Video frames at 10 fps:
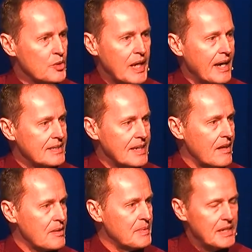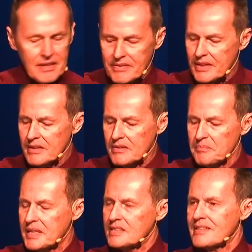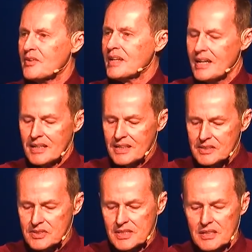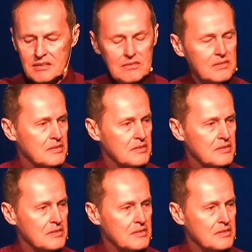You can't tell them anything because they're not listening.